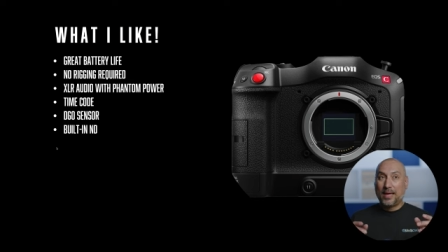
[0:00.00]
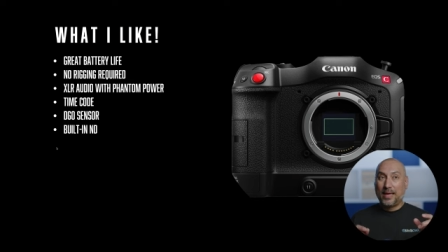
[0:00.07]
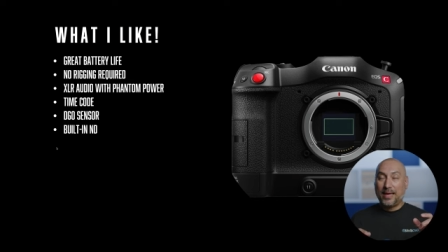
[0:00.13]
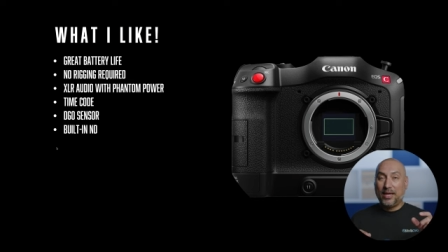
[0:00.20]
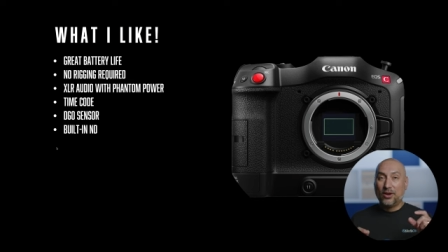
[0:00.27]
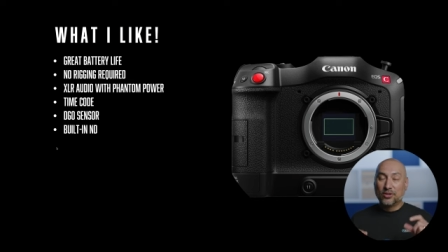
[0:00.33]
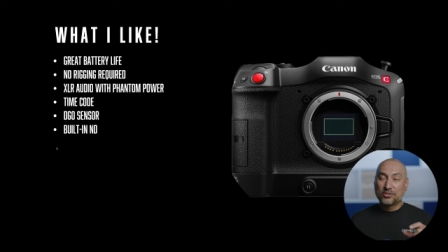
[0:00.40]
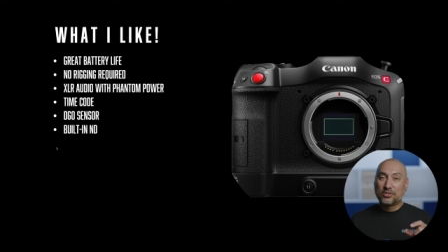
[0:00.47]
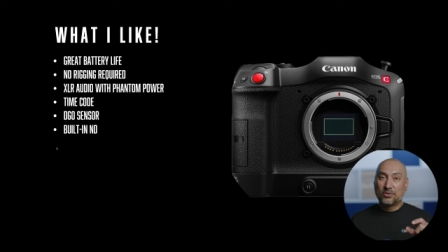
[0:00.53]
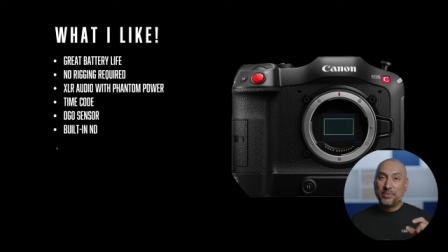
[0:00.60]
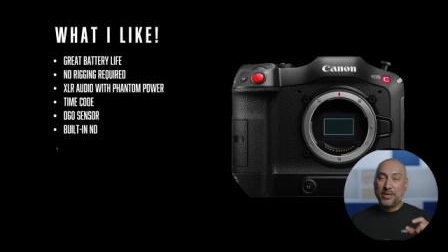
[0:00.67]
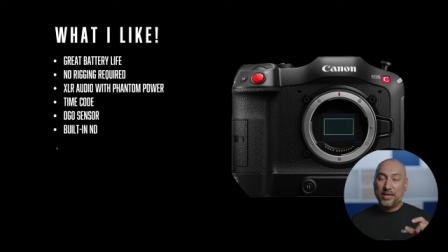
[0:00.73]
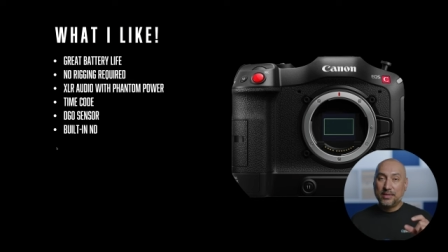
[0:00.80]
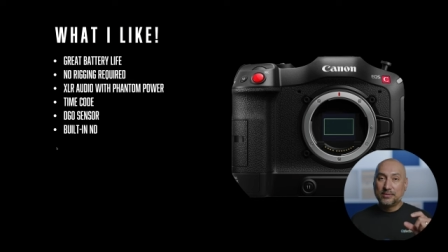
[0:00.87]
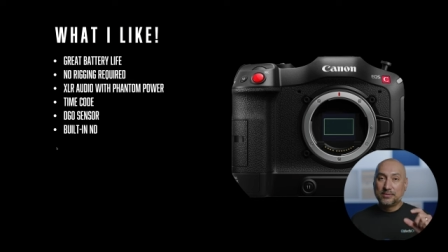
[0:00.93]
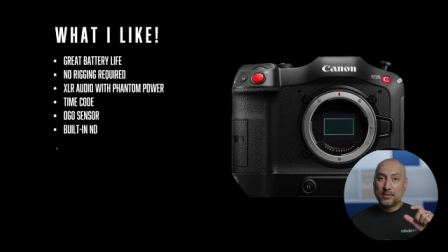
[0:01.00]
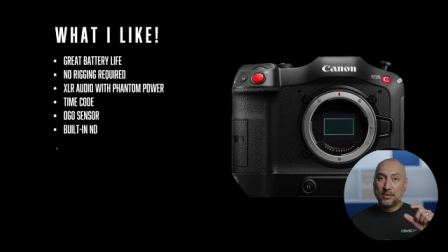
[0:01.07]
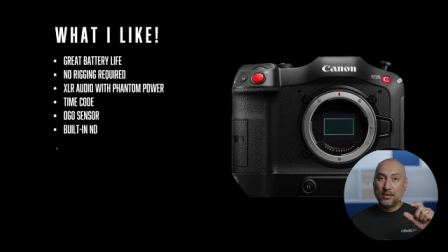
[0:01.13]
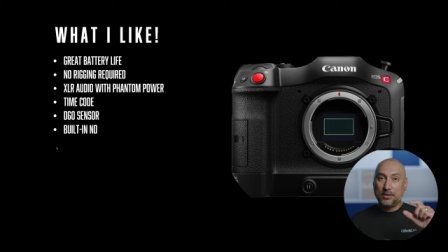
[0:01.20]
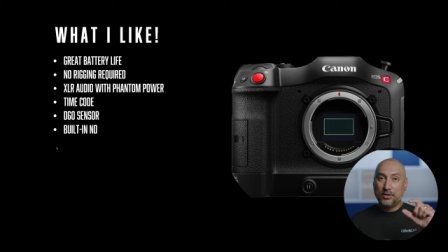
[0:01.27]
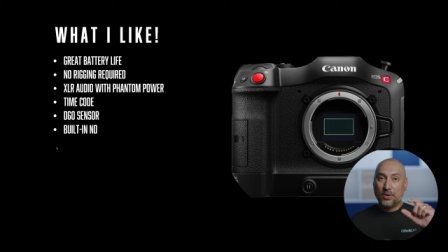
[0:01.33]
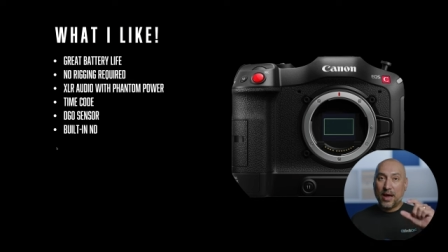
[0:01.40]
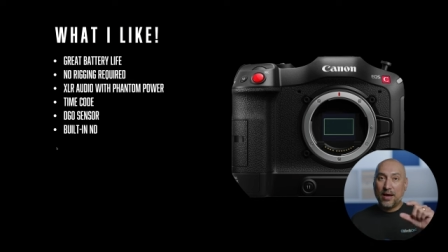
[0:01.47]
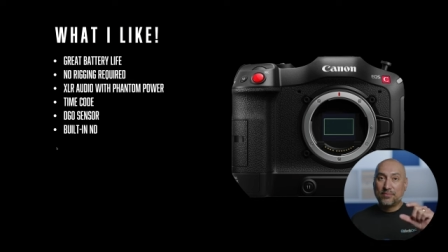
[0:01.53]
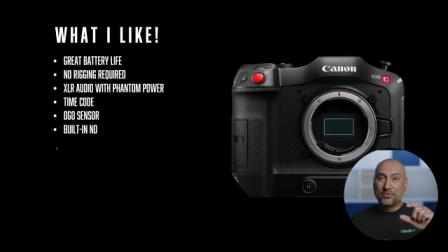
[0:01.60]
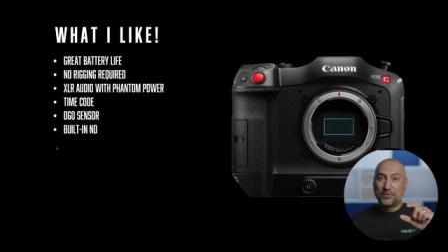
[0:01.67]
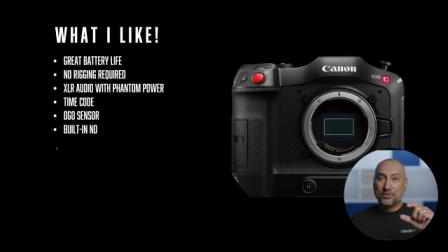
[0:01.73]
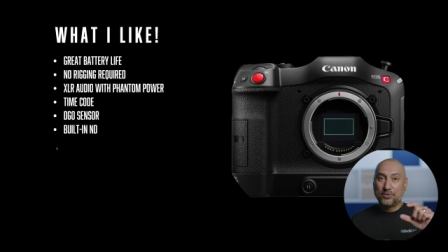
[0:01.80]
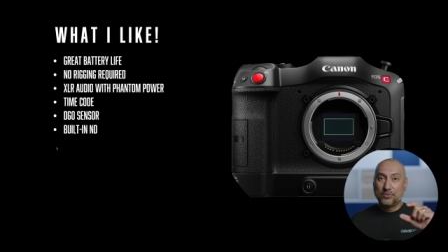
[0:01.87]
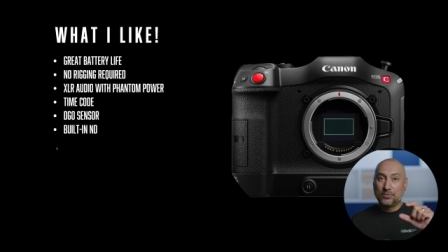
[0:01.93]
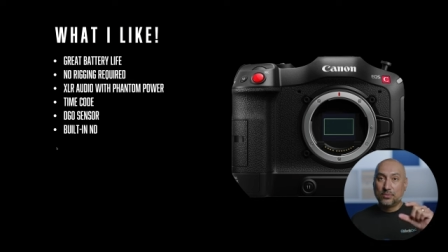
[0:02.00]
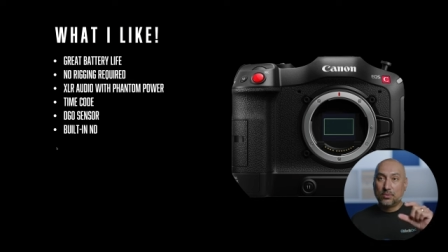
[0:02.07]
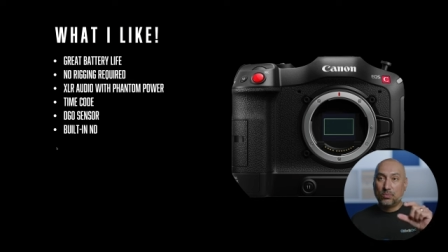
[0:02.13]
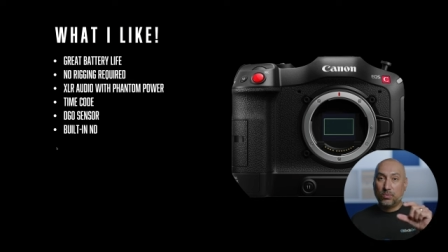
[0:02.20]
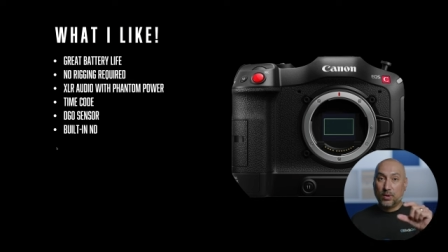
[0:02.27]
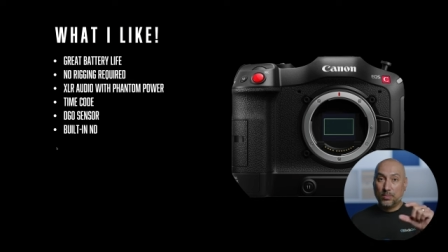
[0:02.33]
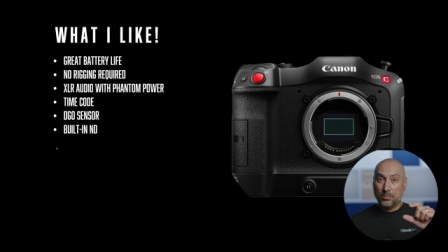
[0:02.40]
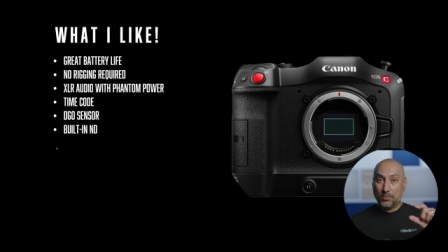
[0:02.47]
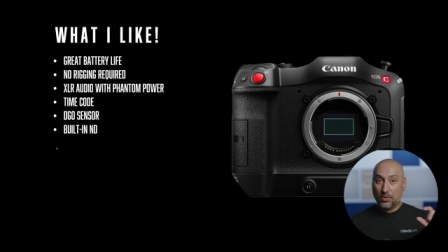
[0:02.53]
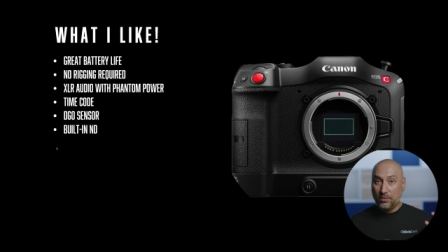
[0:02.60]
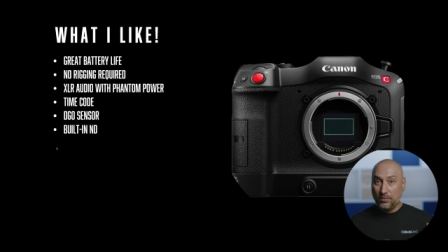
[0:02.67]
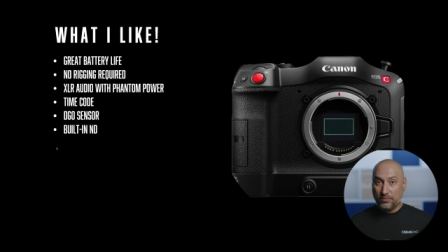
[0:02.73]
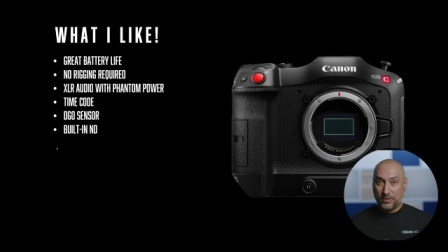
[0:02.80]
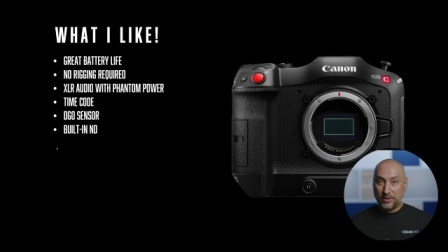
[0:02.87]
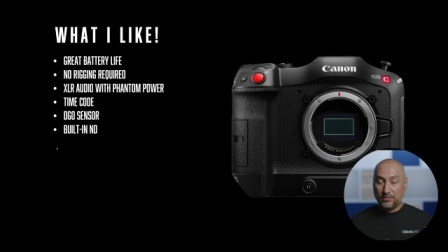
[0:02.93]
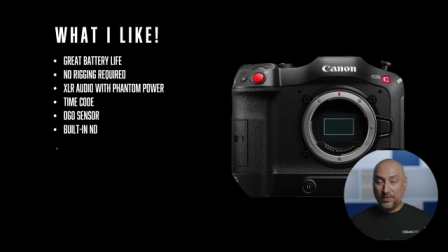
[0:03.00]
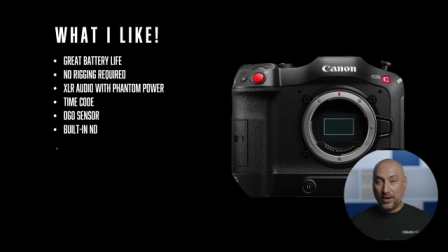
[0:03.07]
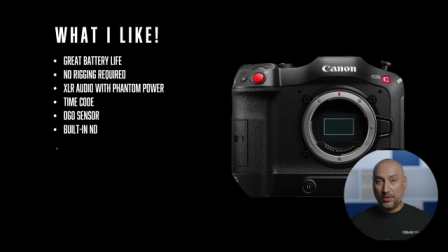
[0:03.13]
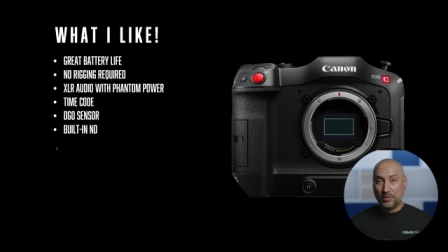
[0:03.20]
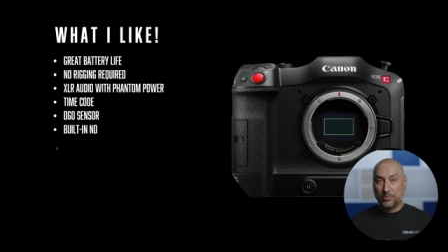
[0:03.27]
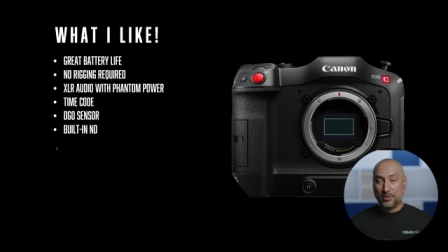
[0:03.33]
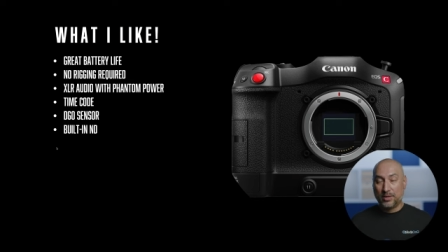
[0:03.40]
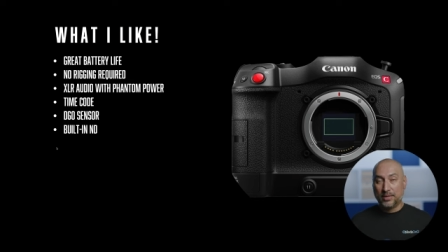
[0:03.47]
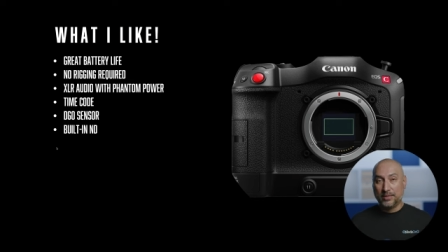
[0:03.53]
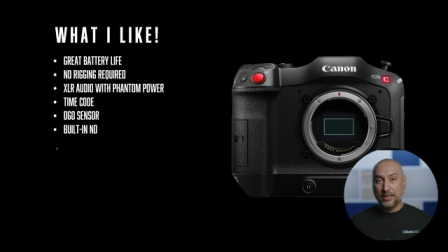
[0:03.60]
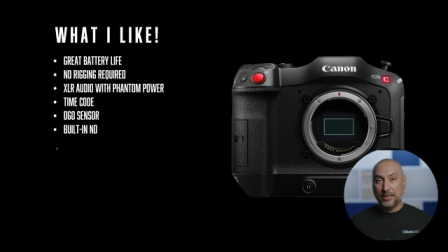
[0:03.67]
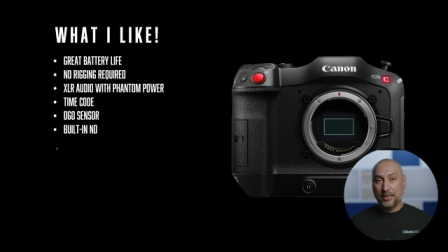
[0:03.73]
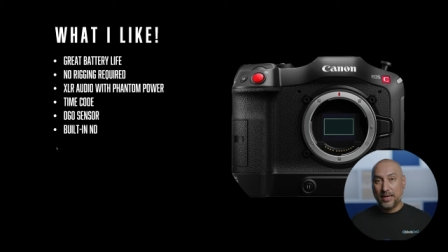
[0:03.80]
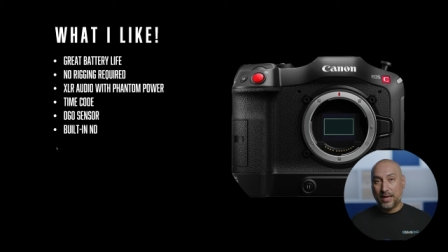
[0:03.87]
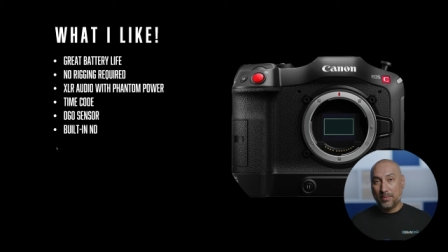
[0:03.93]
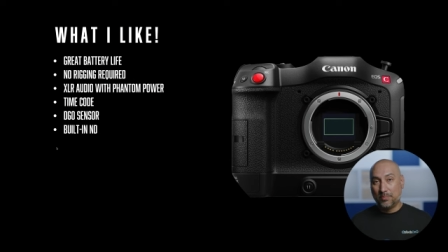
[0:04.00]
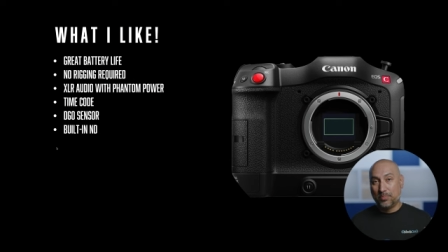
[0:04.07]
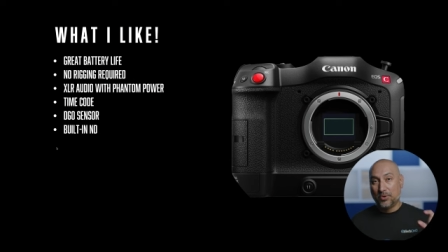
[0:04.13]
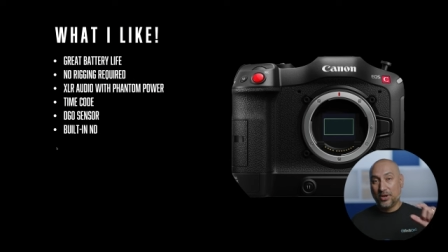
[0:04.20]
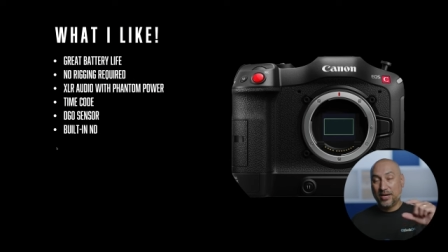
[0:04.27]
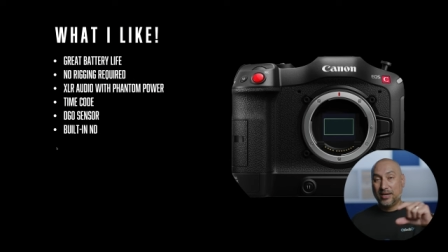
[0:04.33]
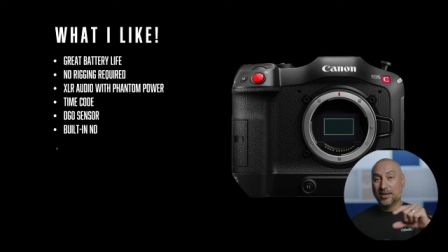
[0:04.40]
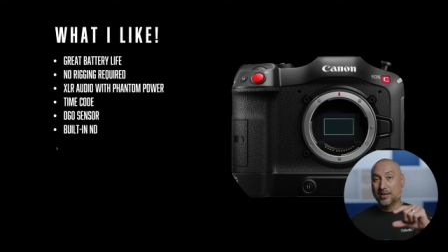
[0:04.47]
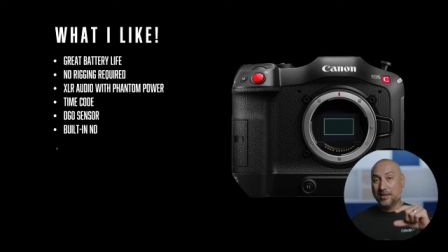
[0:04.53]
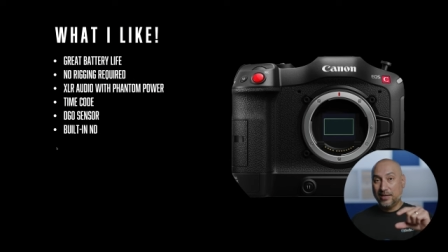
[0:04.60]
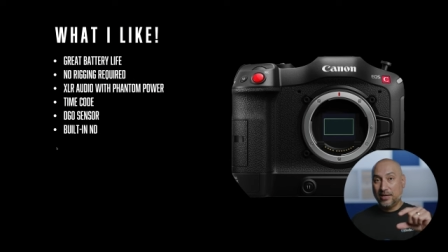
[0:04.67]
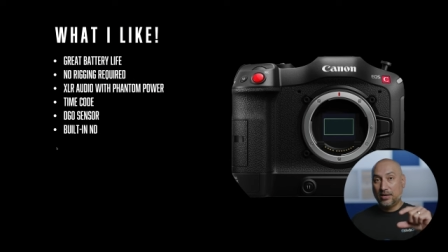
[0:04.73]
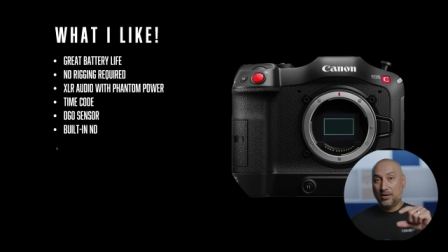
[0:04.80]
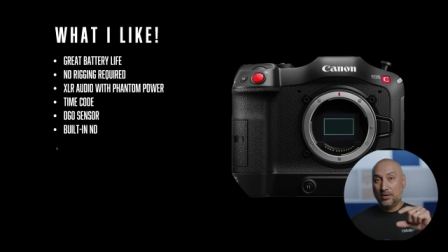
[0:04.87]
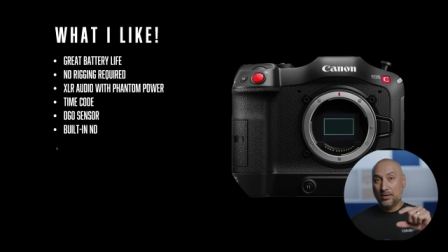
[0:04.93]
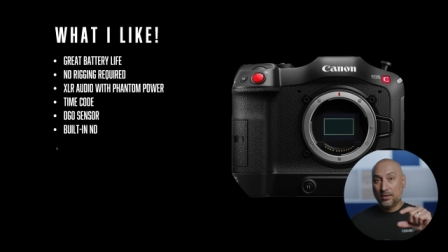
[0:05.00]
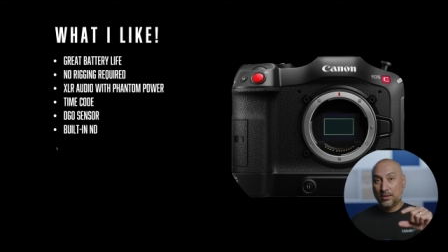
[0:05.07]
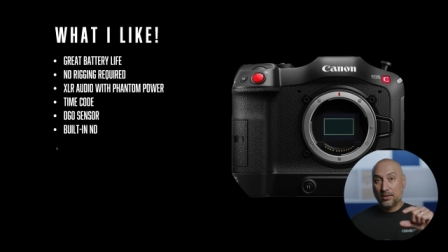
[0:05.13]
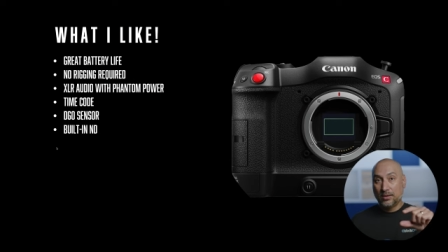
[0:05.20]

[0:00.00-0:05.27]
it also means you have to remove the variable ND and put in a clear